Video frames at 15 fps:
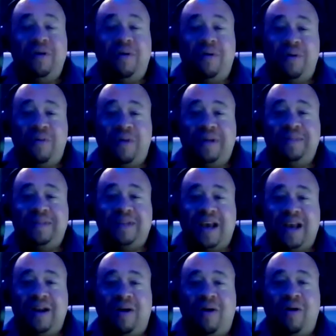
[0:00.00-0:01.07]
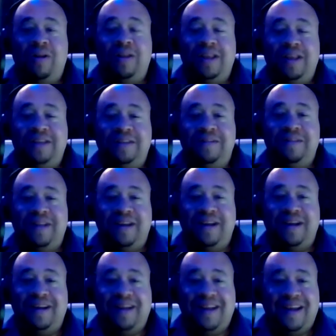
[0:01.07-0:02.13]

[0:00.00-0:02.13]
go to the website, all the links are there.